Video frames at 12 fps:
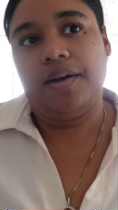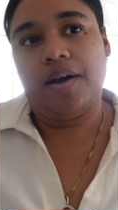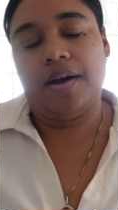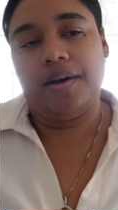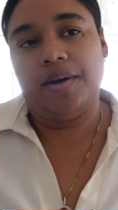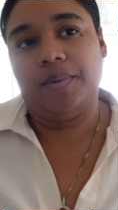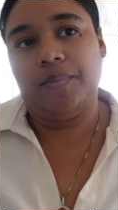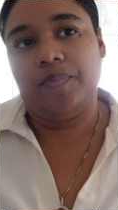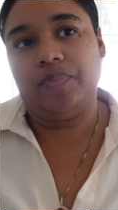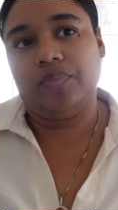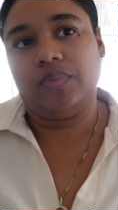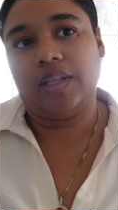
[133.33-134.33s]

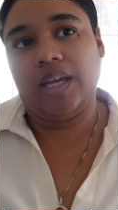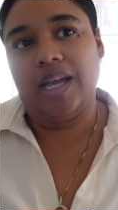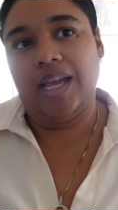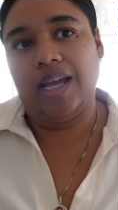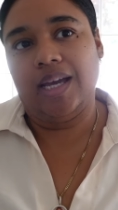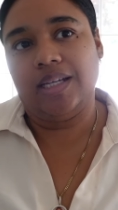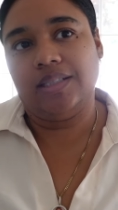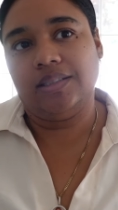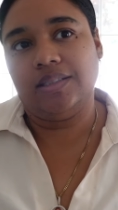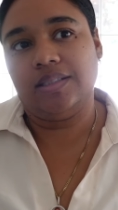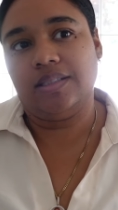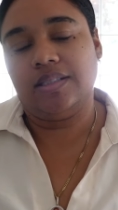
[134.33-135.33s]

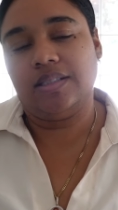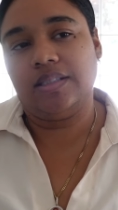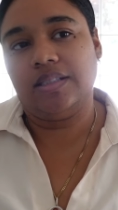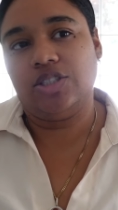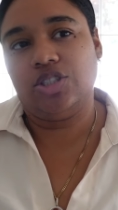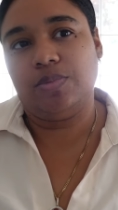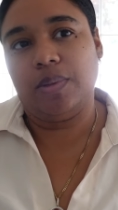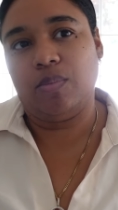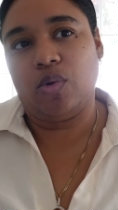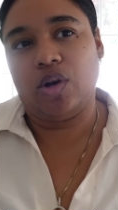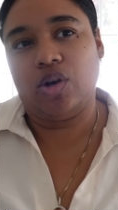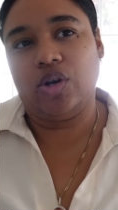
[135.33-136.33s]
and just be
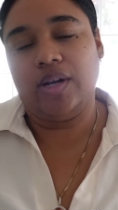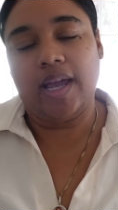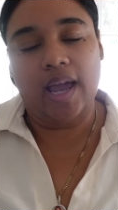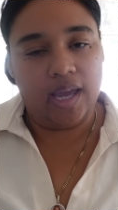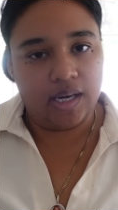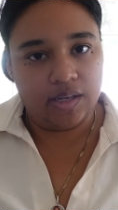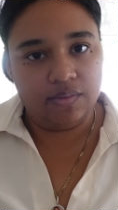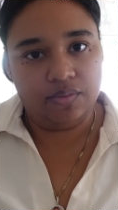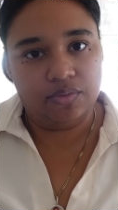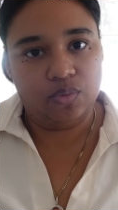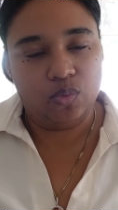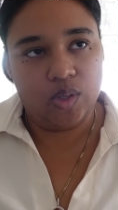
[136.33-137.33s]
more
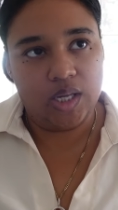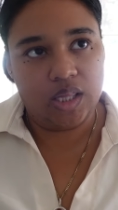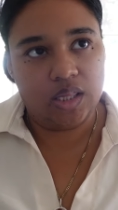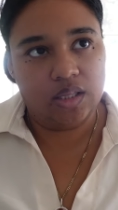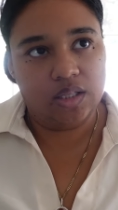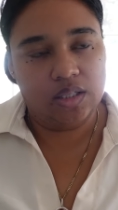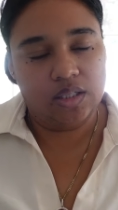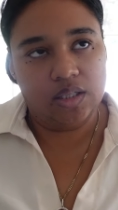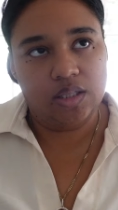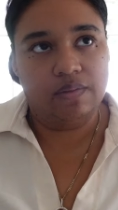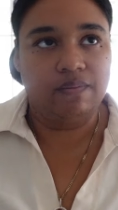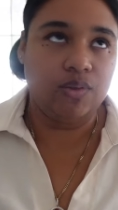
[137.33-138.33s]
creative with
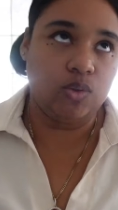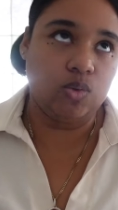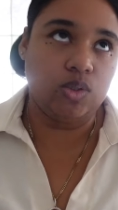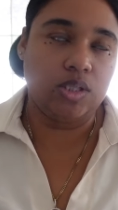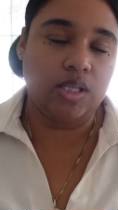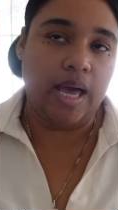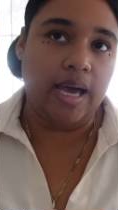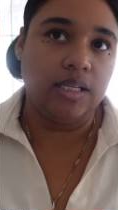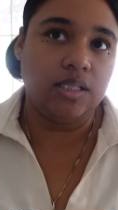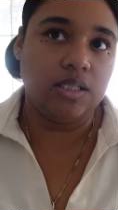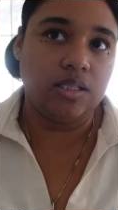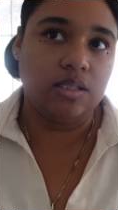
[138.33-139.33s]
the foods that
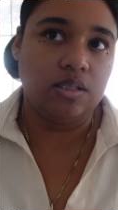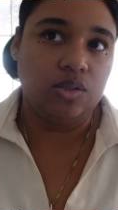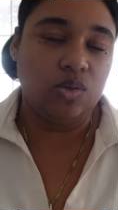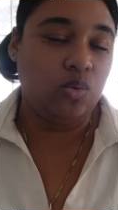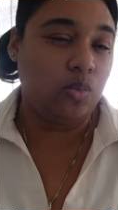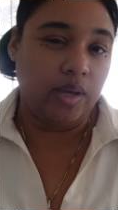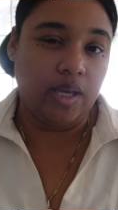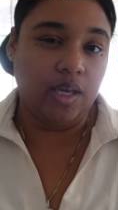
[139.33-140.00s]
we